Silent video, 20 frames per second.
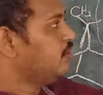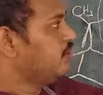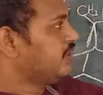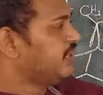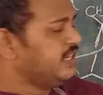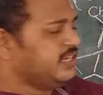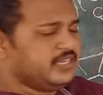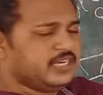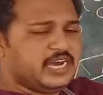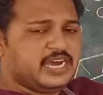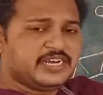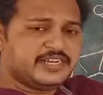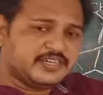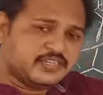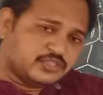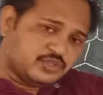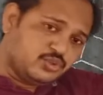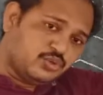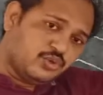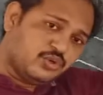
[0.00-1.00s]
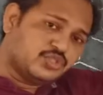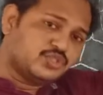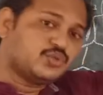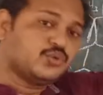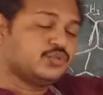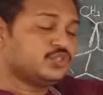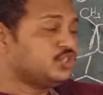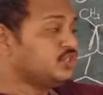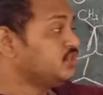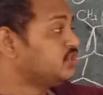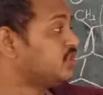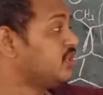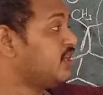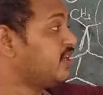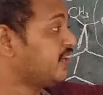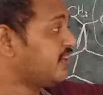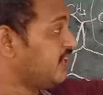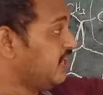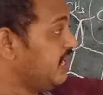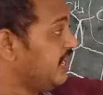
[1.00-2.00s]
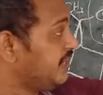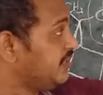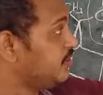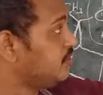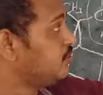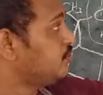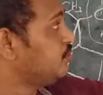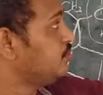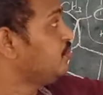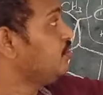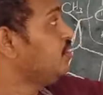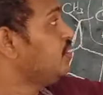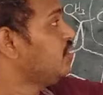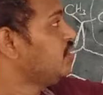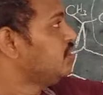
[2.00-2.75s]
Okay, and those questions are related to